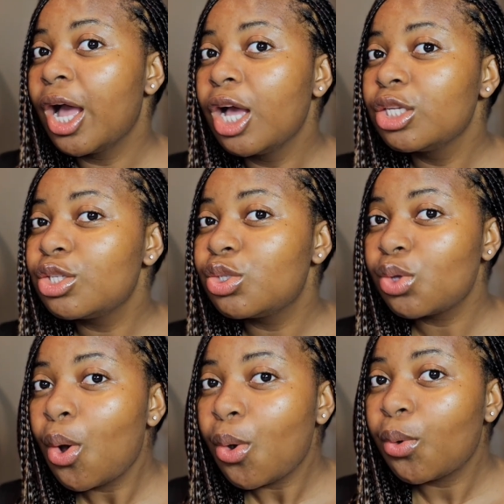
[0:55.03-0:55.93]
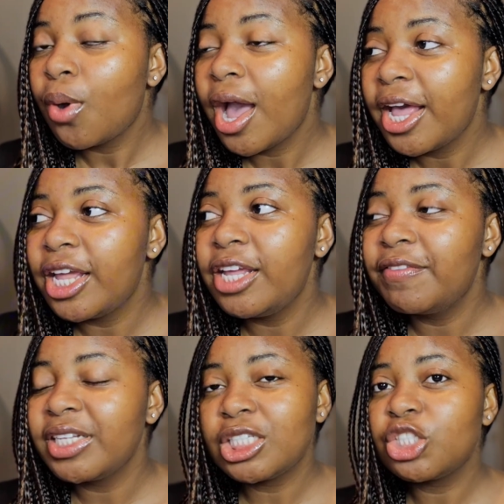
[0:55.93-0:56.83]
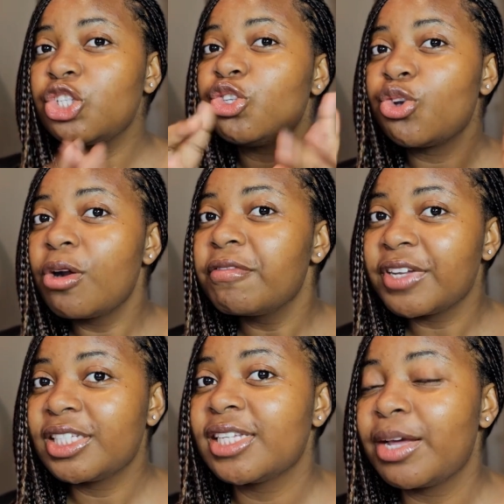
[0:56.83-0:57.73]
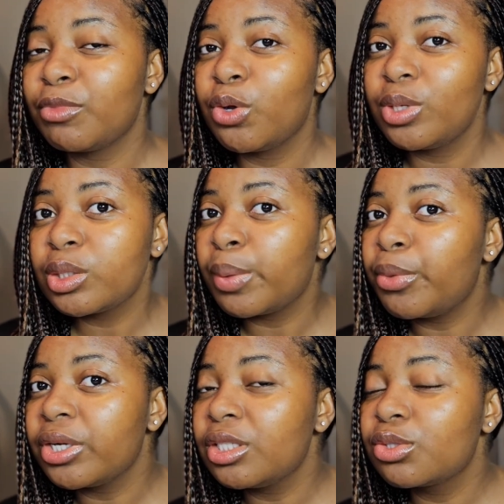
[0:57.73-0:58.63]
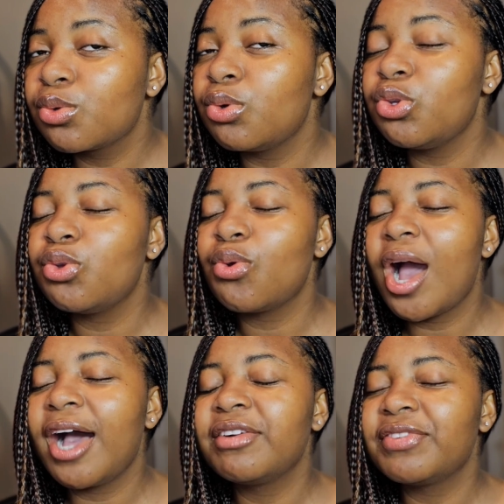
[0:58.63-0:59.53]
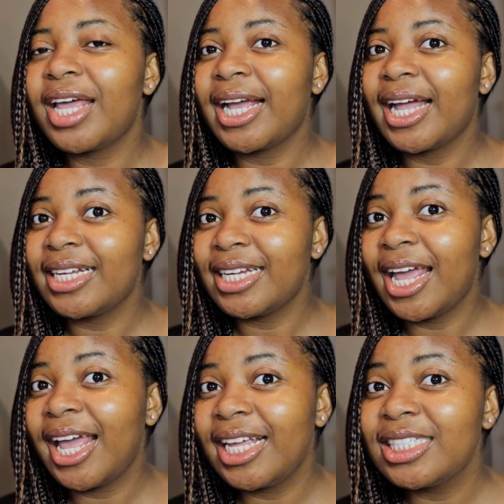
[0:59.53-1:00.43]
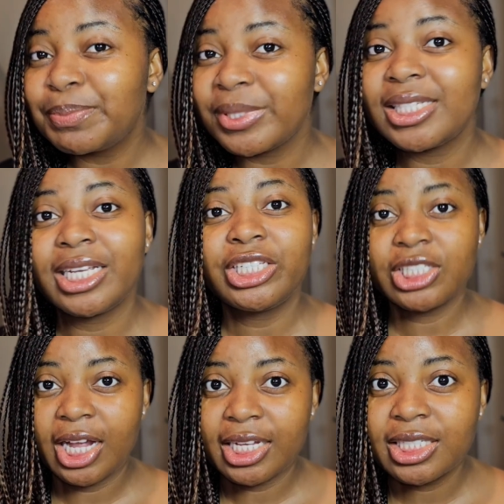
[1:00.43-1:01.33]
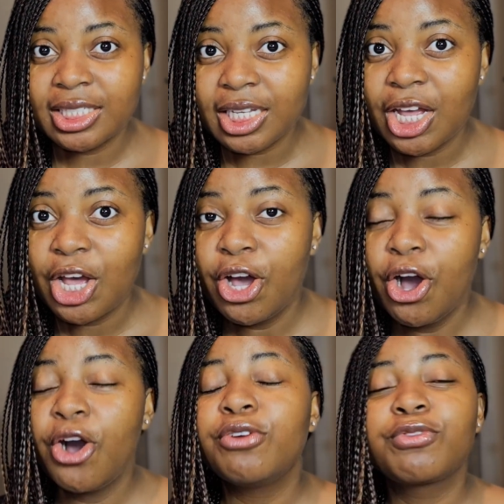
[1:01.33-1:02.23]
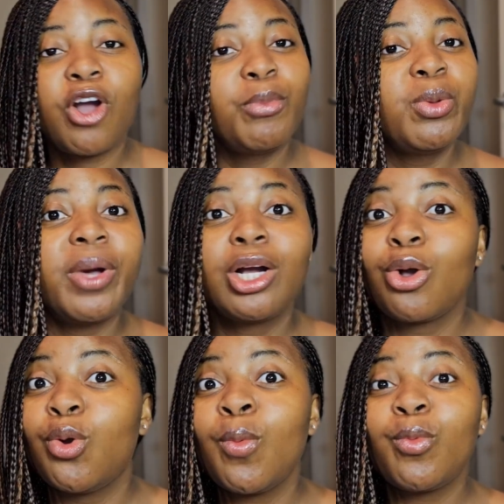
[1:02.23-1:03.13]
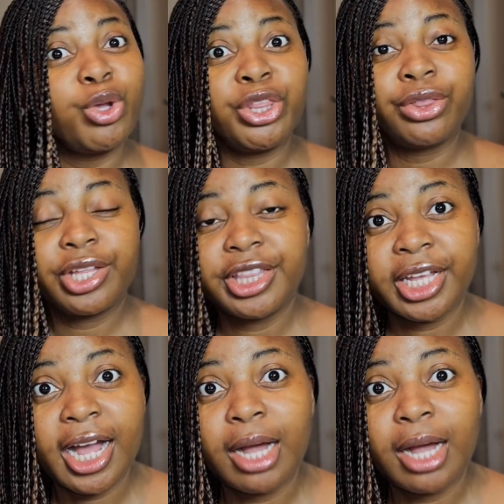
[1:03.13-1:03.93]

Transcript: So if it is your first time going to a boarding school, you have like an 80% chance of coming back home with nothing. I'm